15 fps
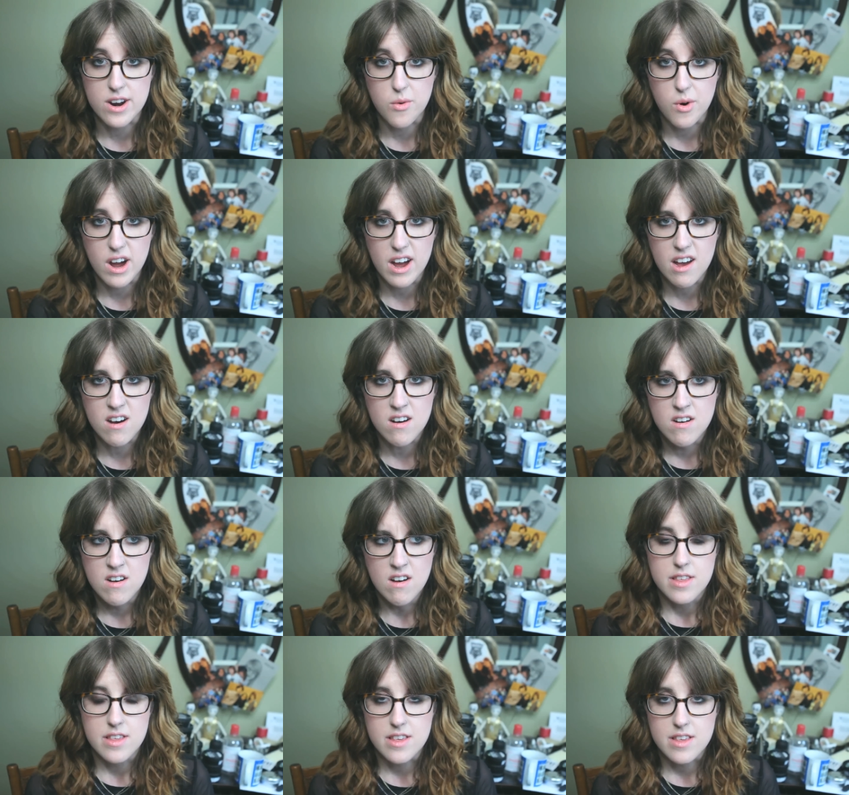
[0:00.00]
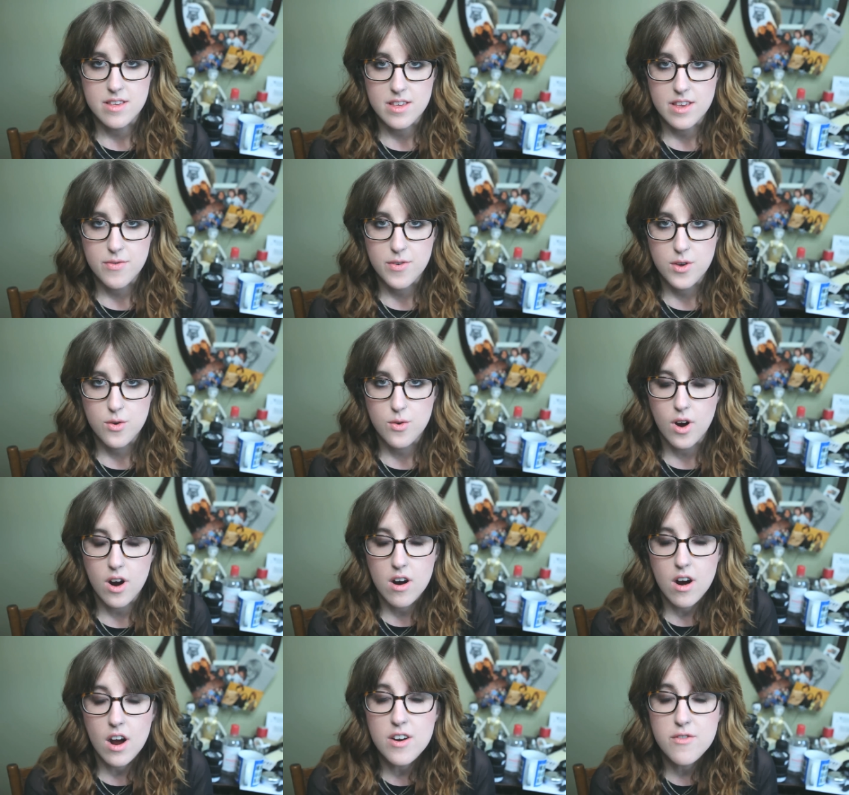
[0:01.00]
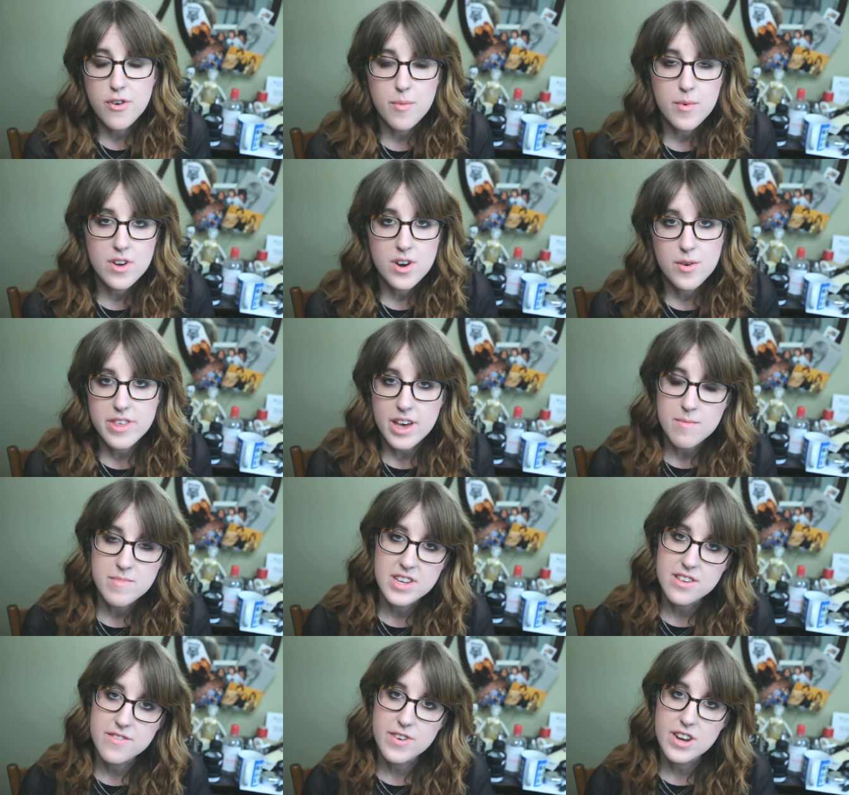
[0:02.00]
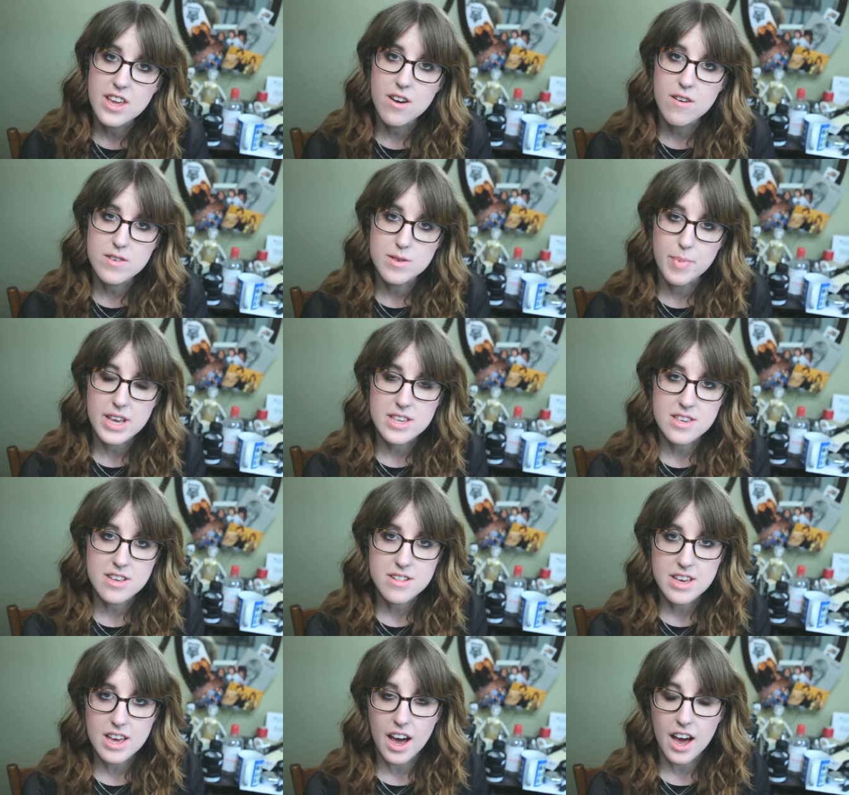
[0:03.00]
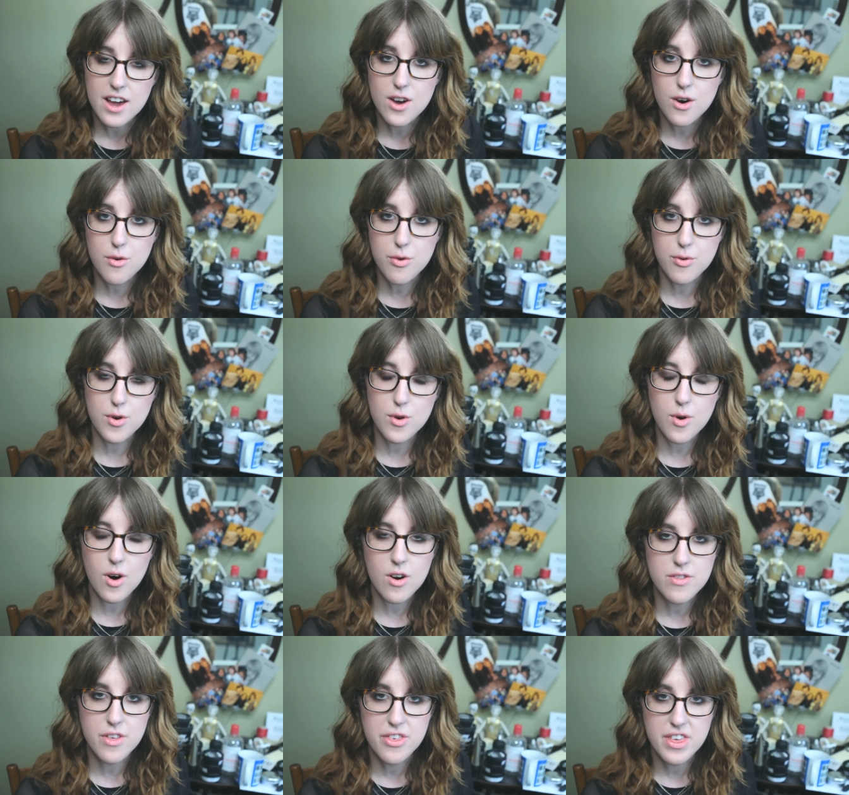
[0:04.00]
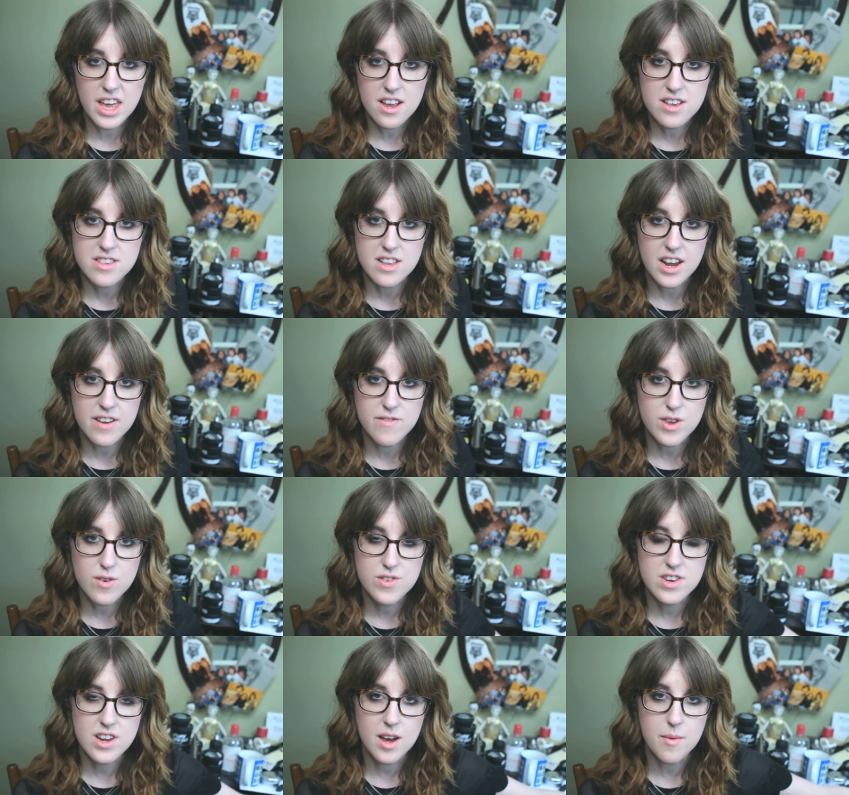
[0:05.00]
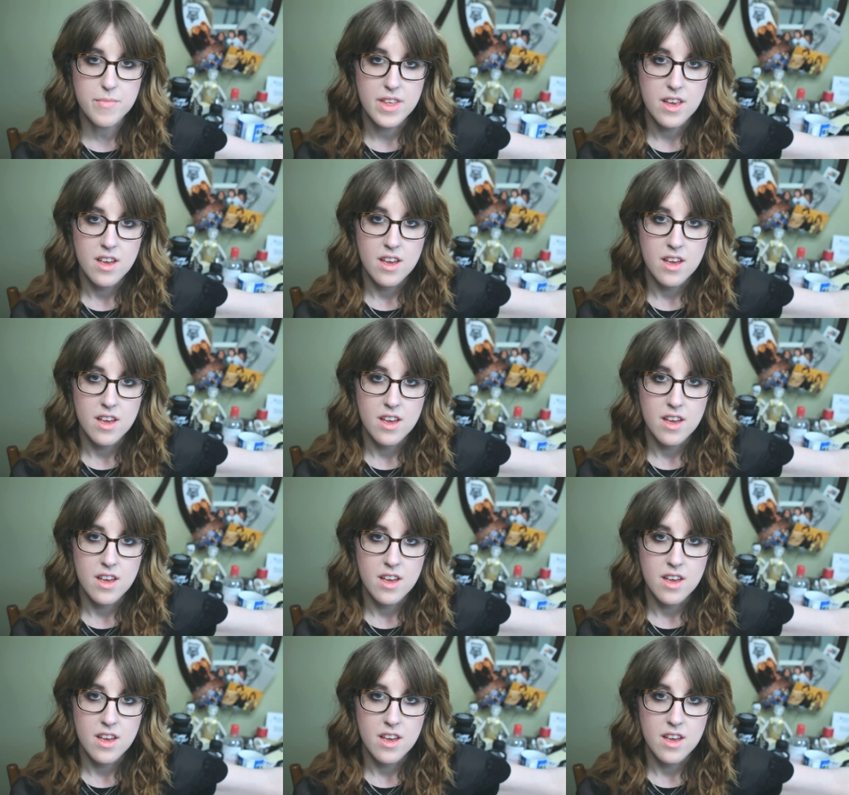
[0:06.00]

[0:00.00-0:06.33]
a while. Uh, if you are unfamiliar with empties videos, basically I go through all the things that I've used up